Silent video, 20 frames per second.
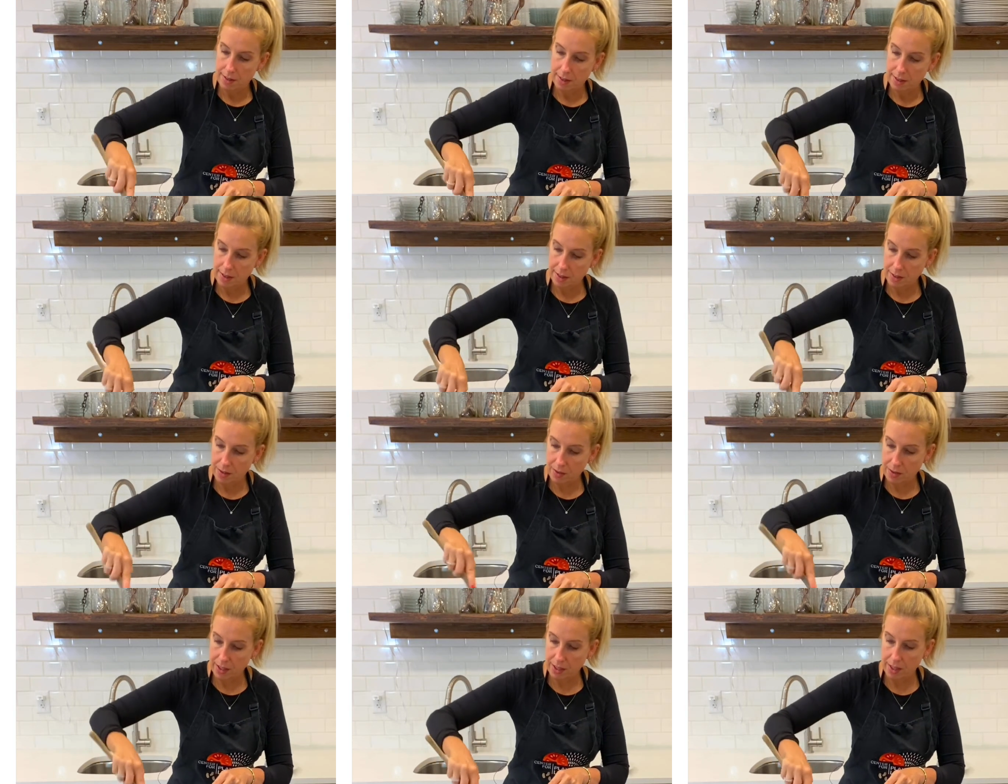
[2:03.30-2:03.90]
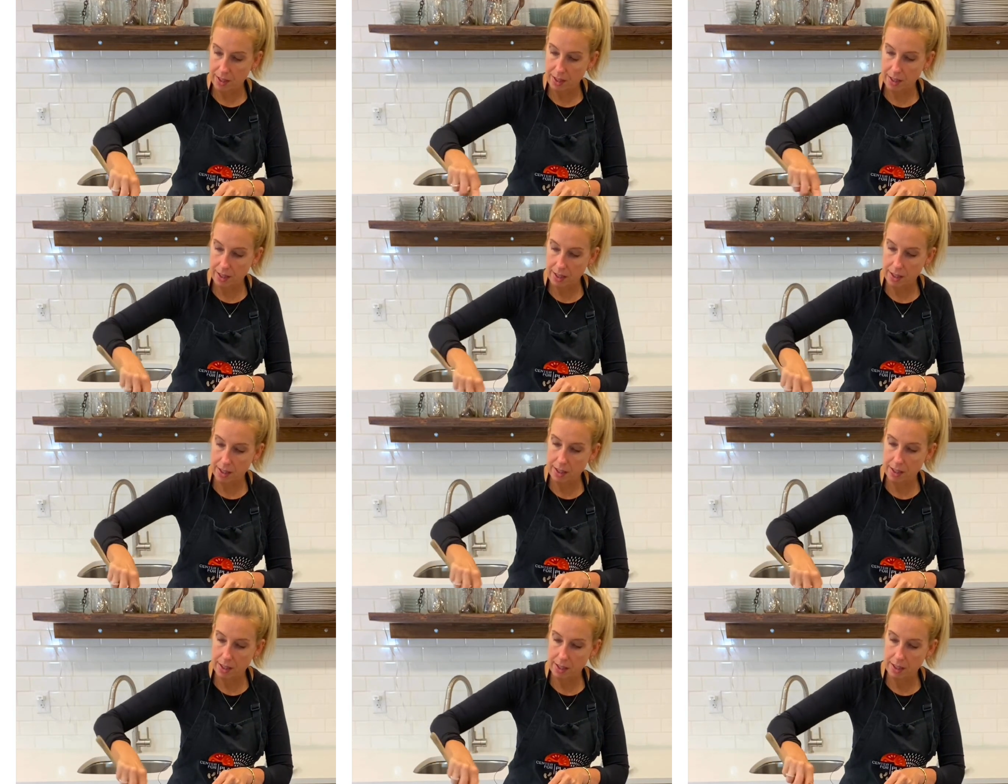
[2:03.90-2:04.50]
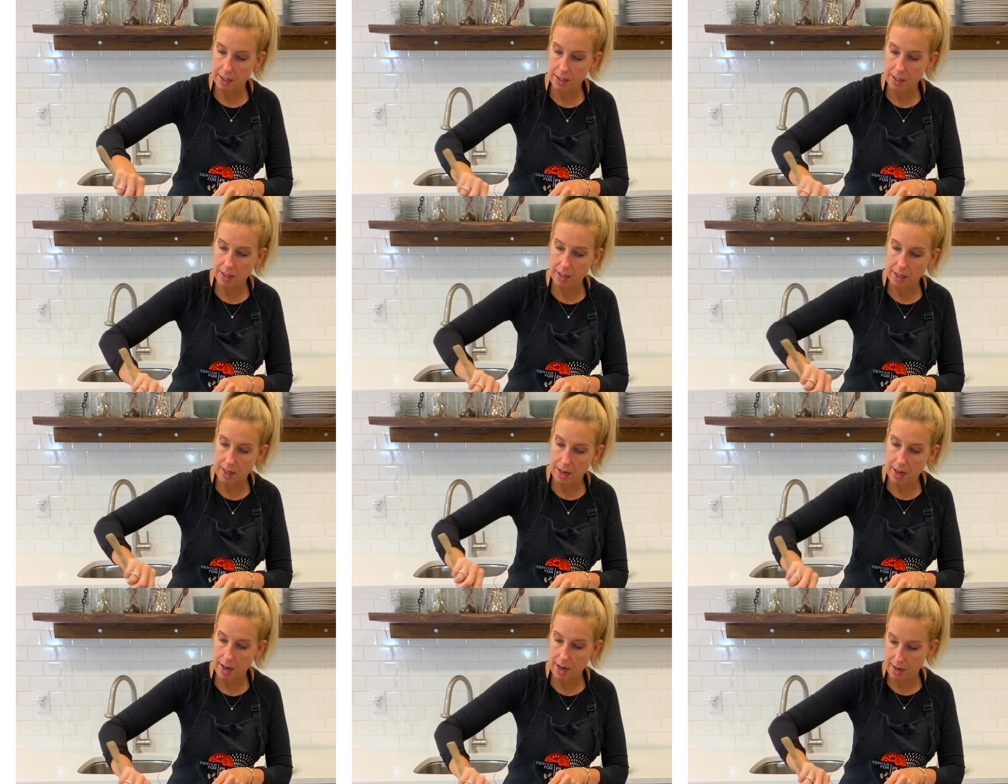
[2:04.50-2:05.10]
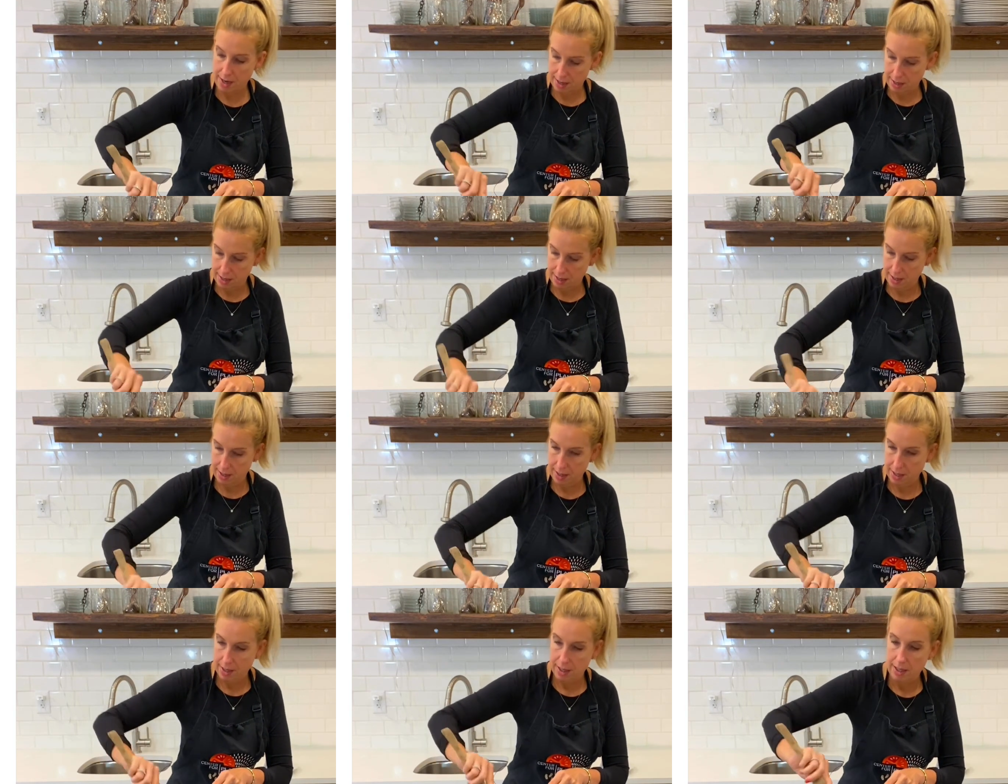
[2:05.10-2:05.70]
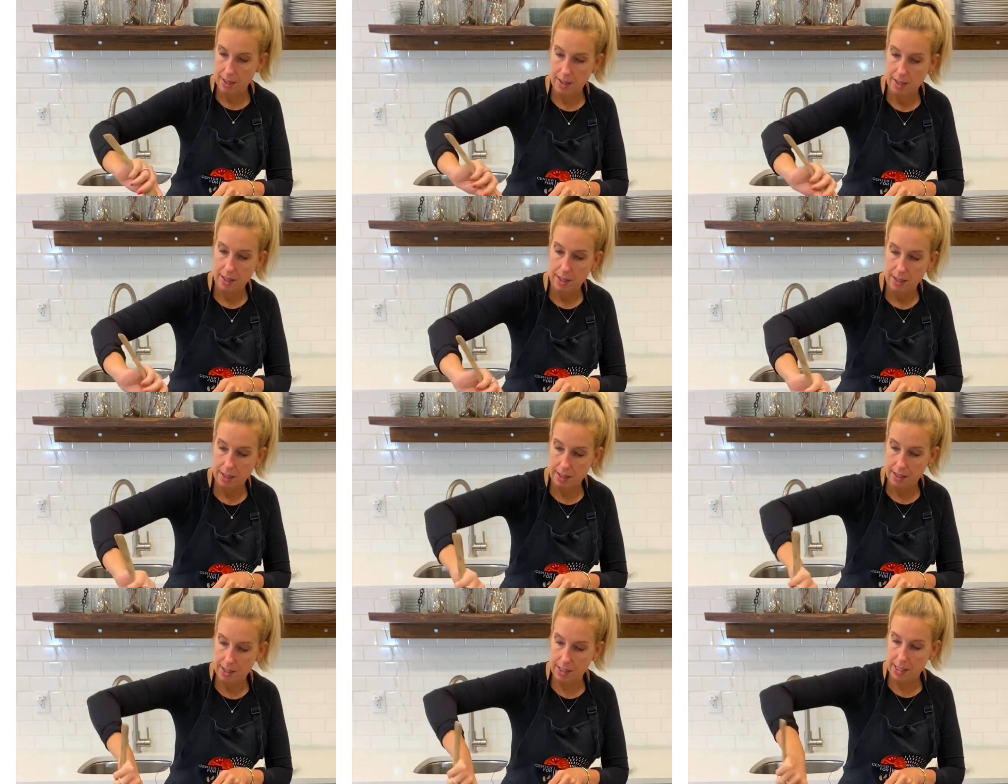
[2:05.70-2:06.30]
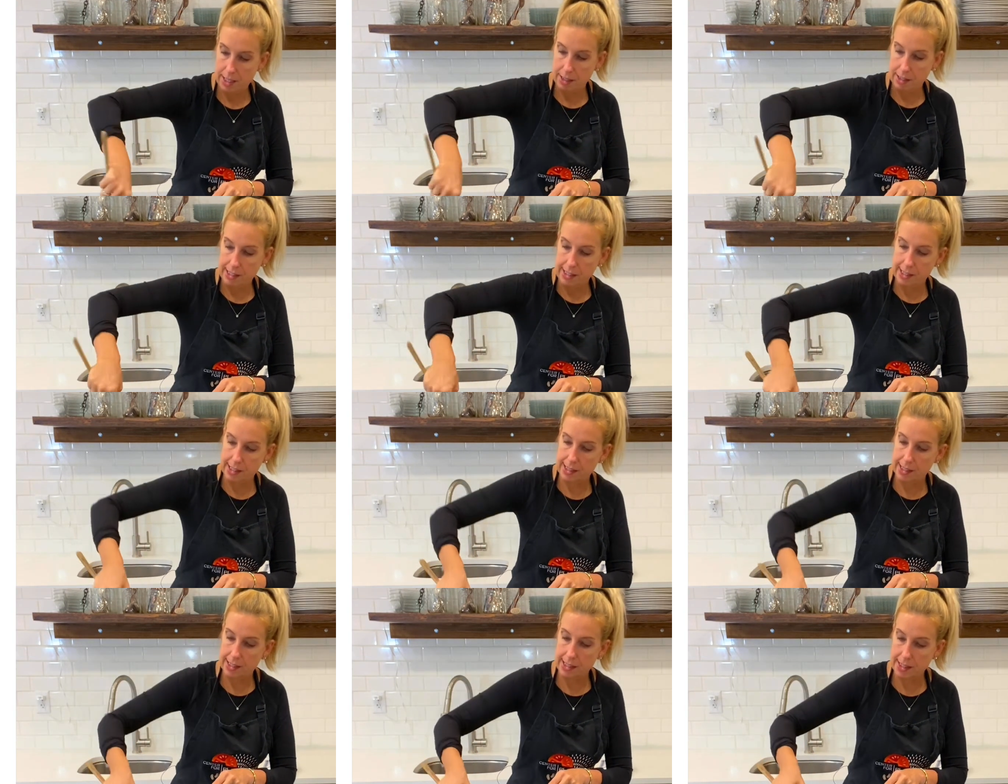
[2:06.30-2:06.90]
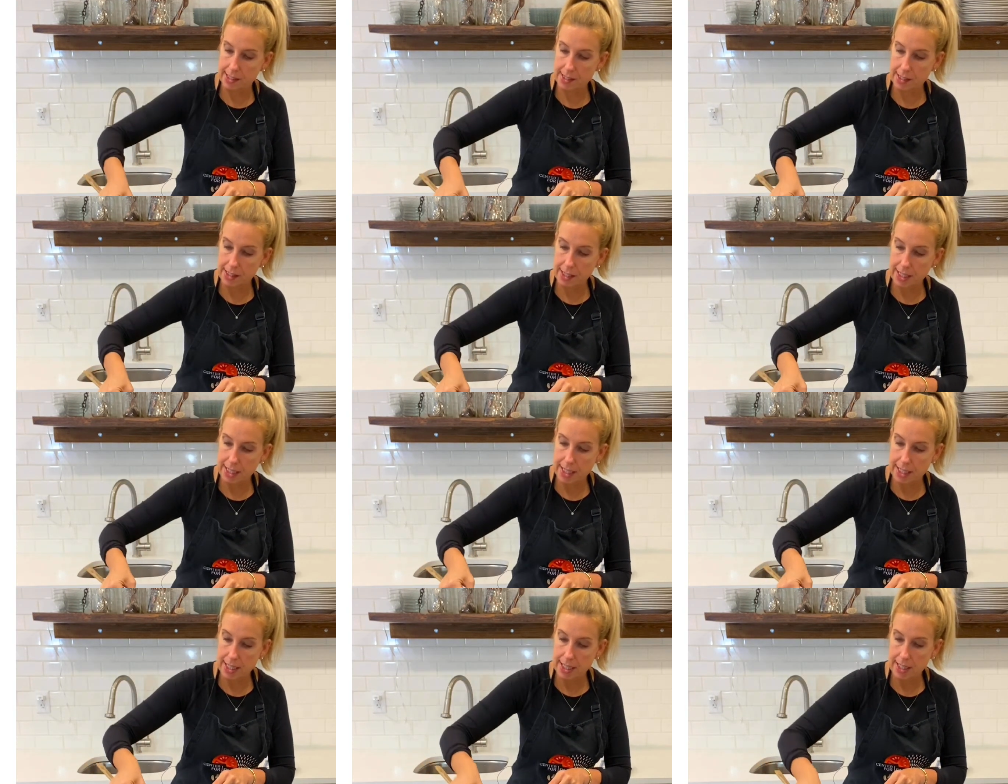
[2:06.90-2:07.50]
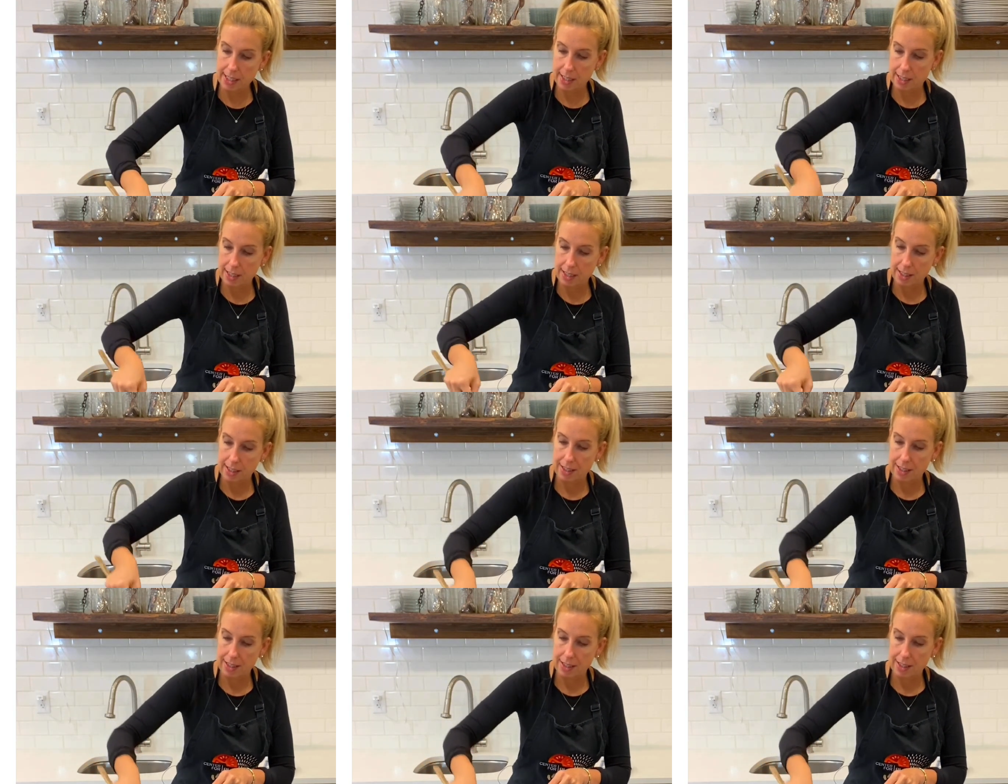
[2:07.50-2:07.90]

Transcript: Okay, yeah. You can hear it sizzling.